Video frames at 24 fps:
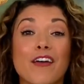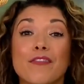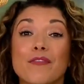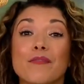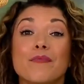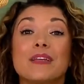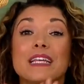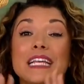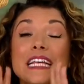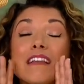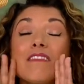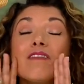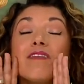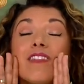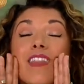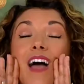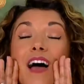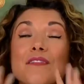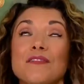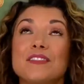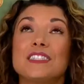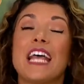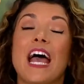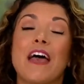He
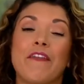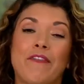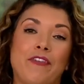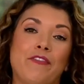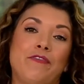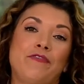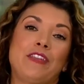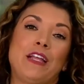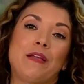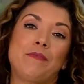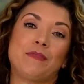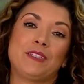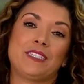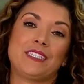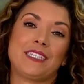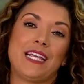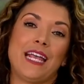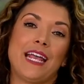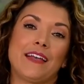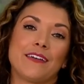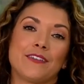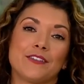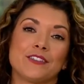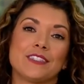loves having flameless
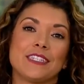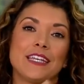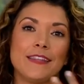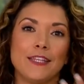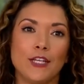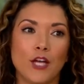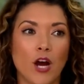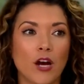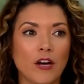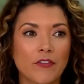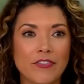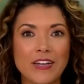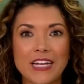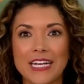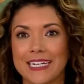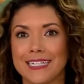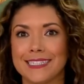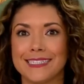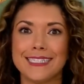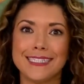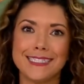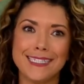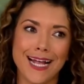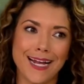candles in the RV
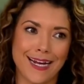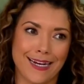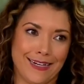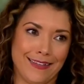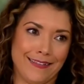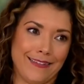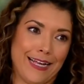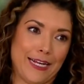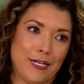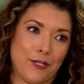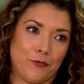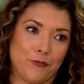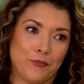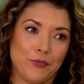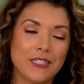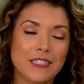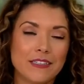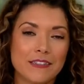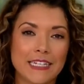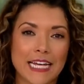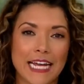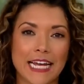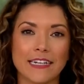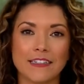because he's not going to light a real
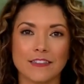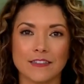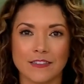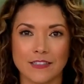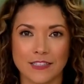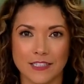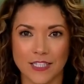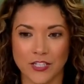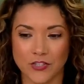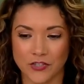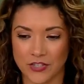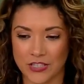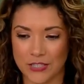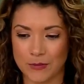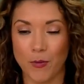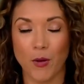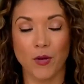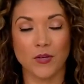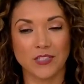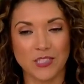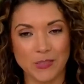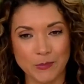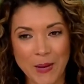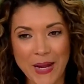candle in such a
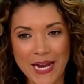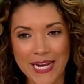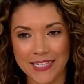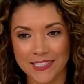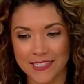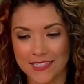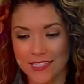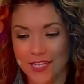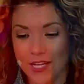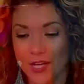small space.